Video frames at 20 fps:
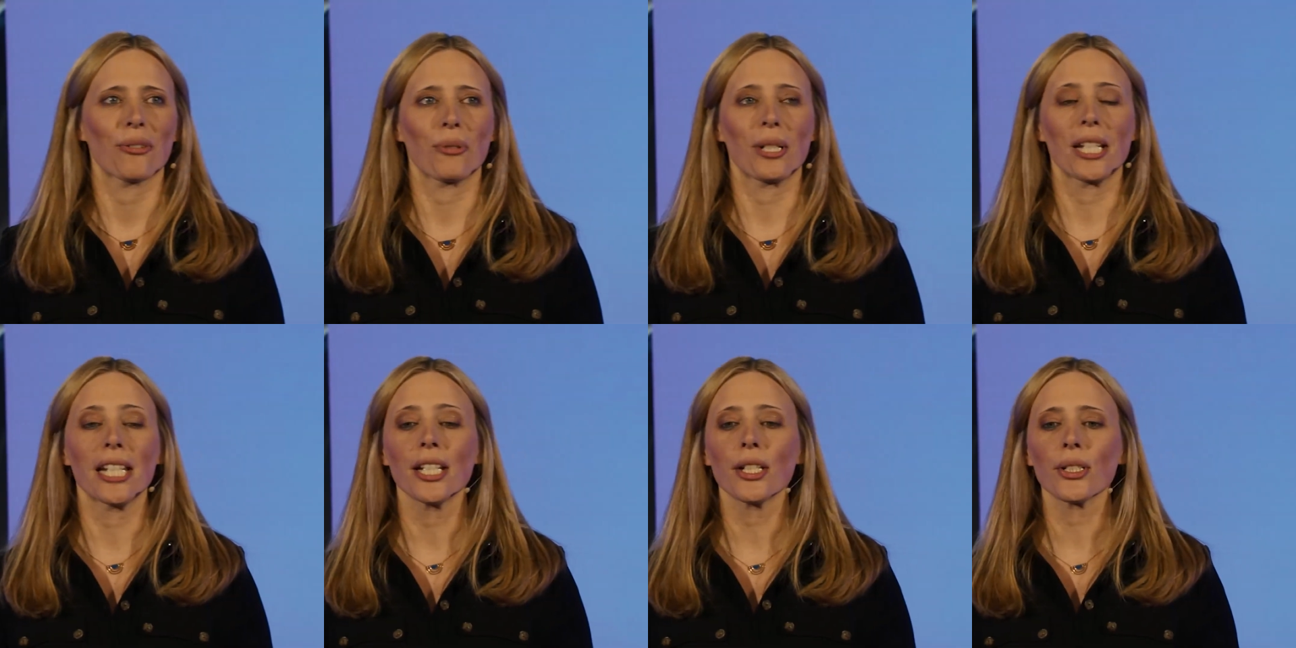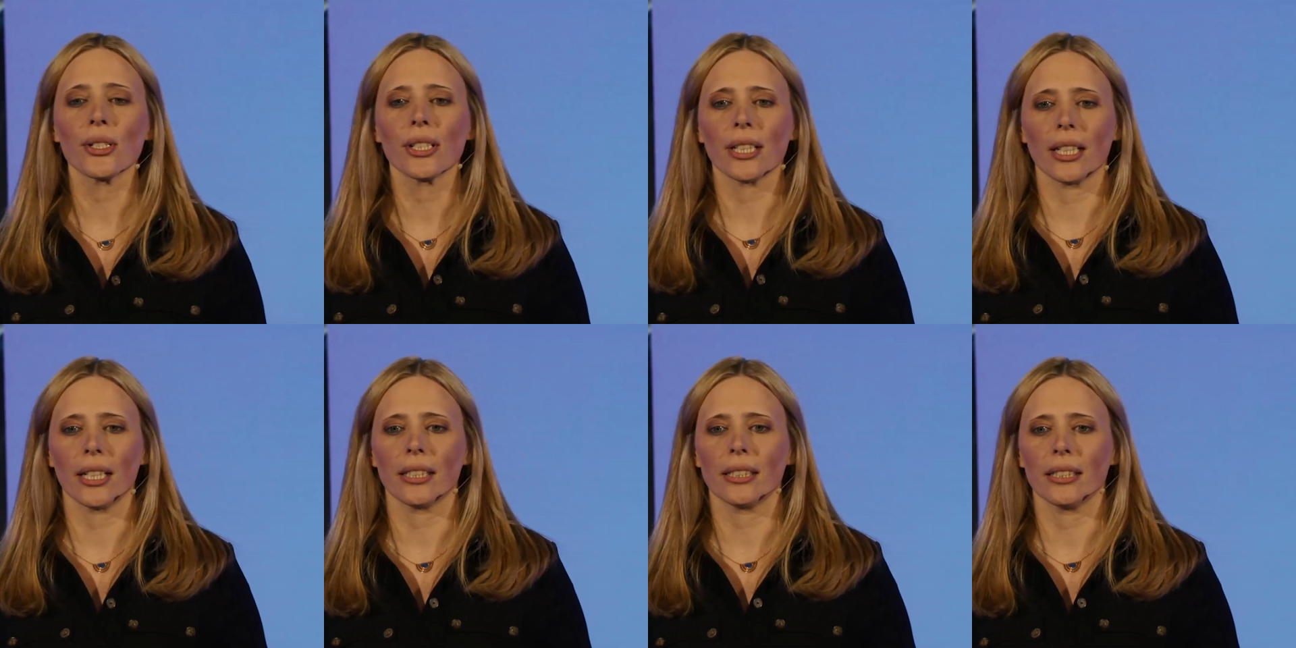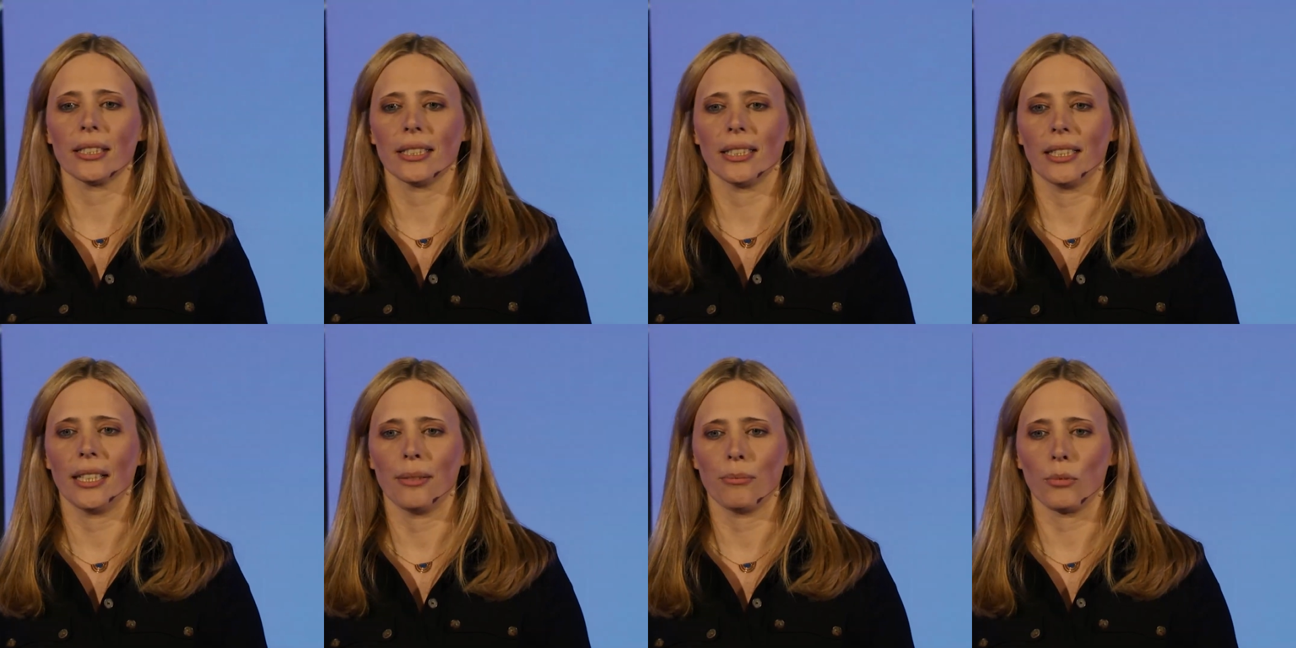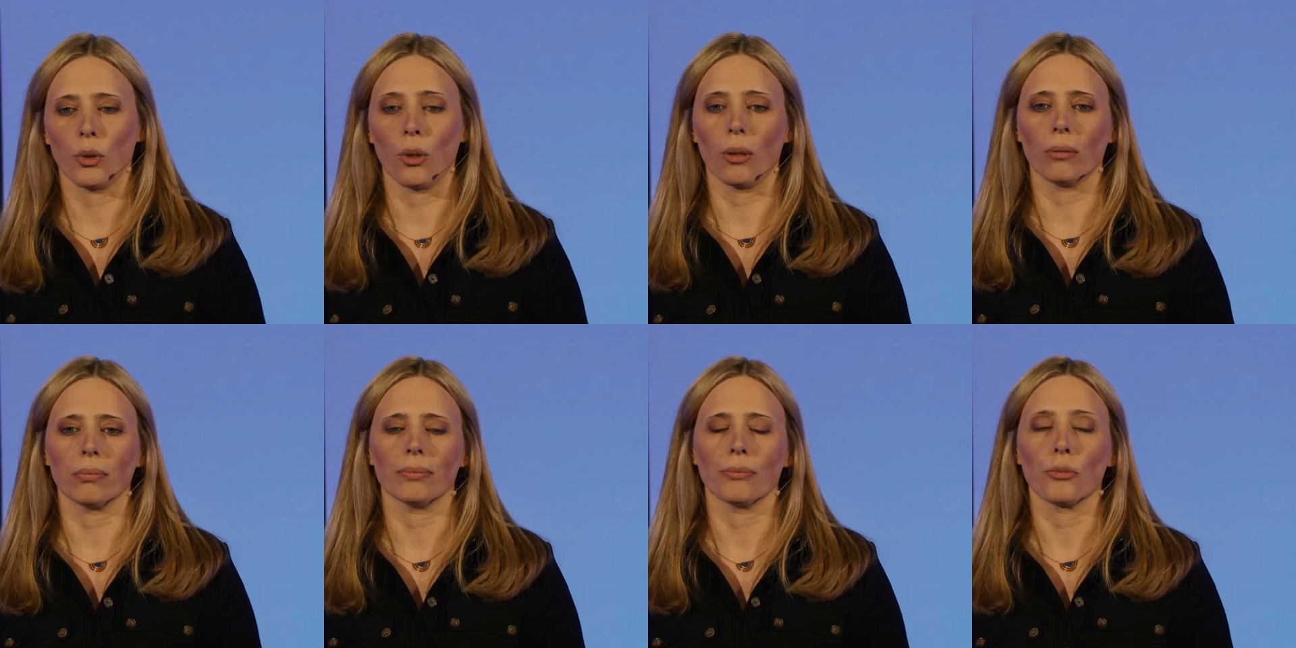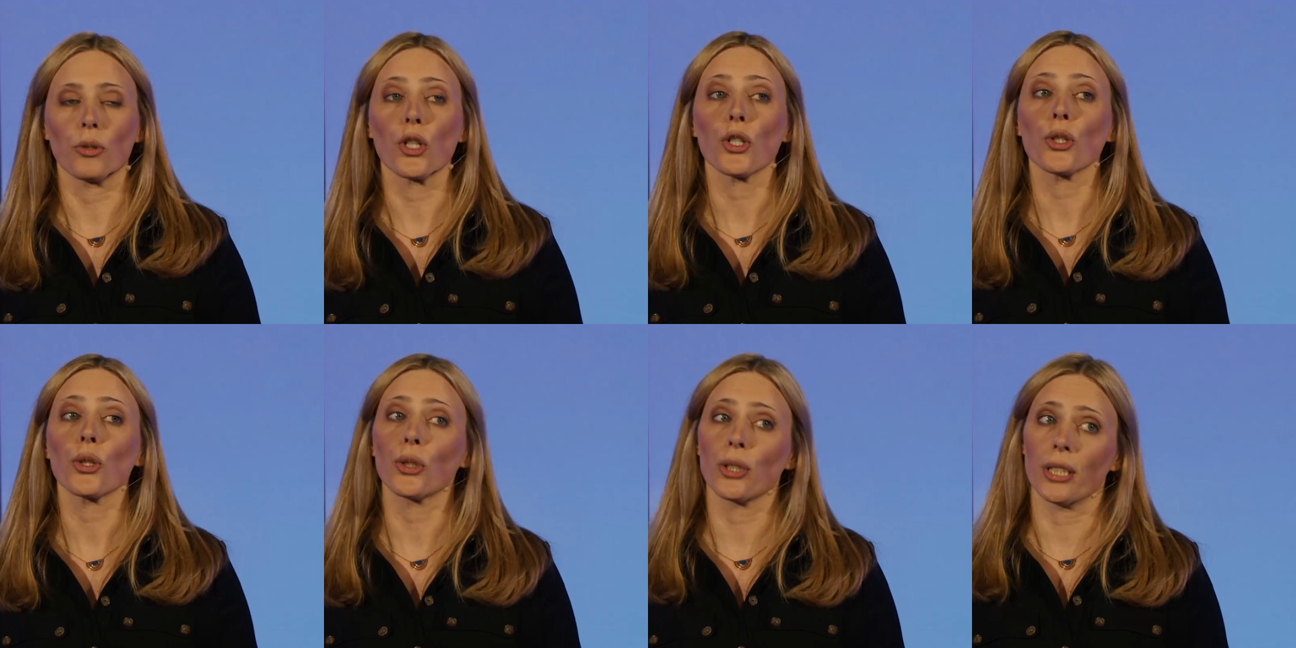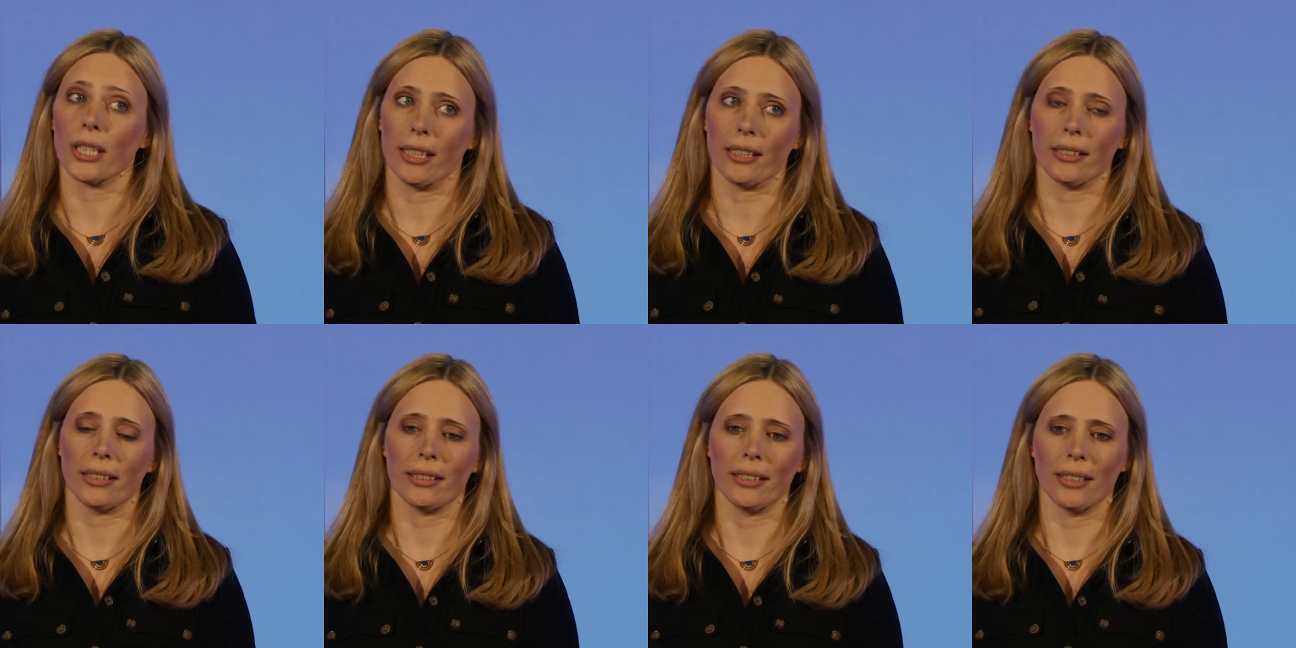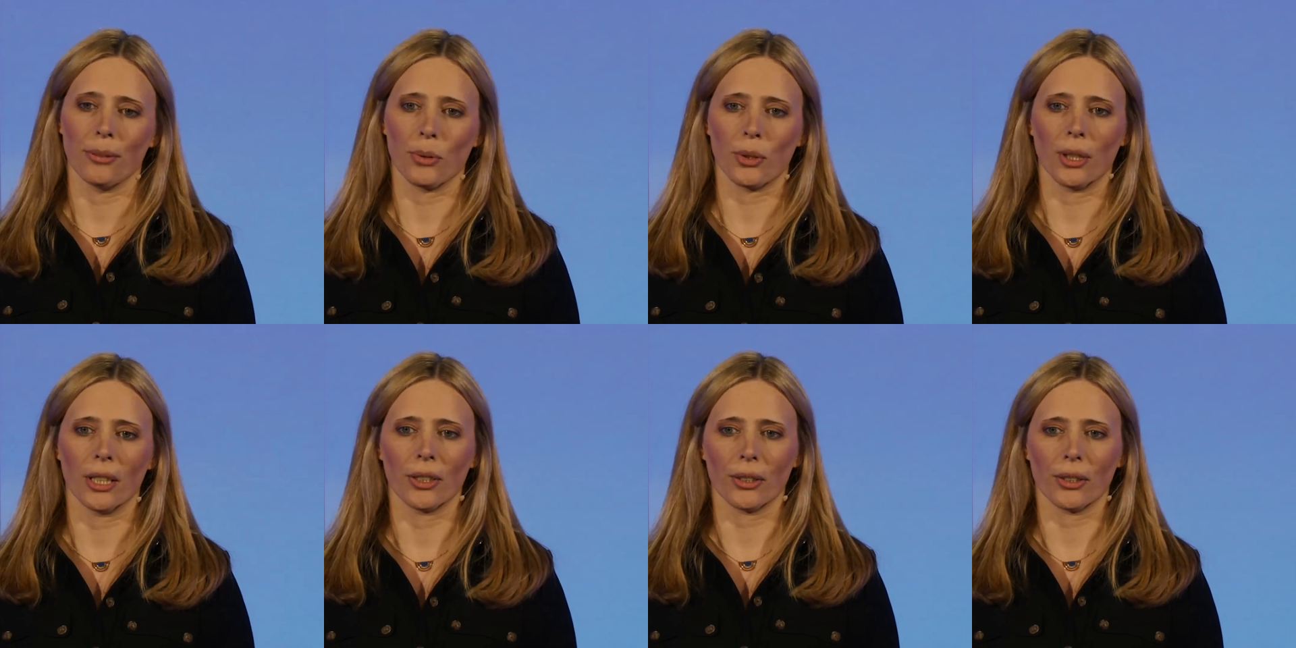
we need to take the time, or we should take the time to